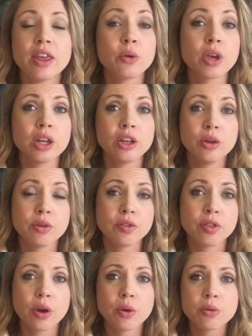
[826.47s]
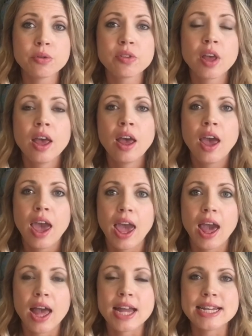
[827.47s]
you can use those
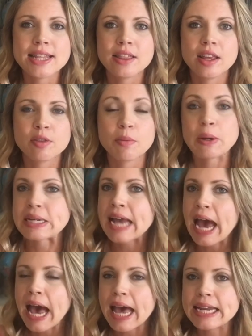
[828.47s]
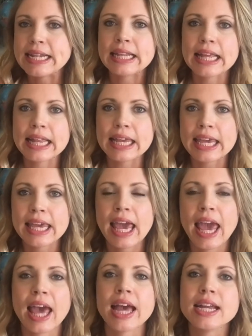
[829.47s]
and it's about tad and lily
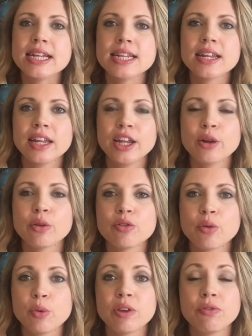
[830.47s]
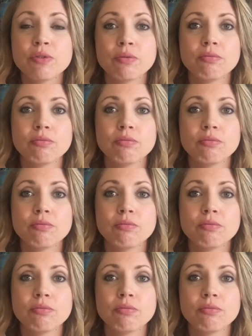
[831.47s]
and you know so we've